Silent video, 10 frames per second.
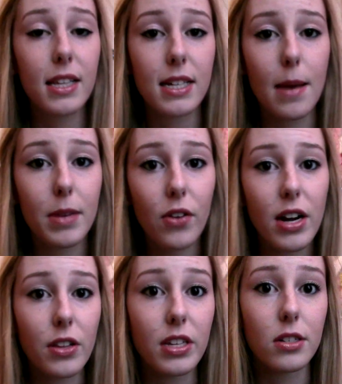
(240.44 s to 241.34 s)
the timing right
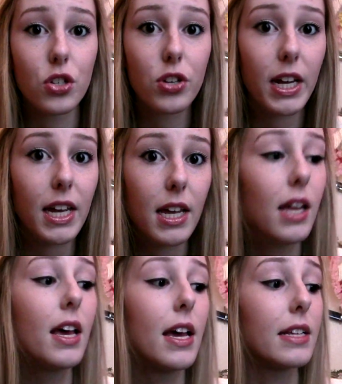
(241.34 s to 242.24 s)
on this is tricky.
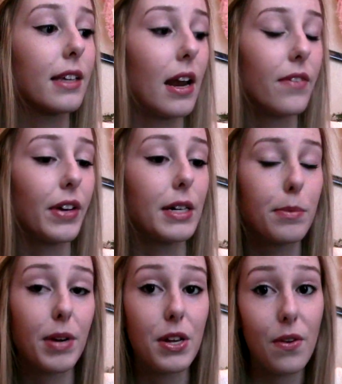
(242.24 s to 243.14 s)
It's kind of like a sprint.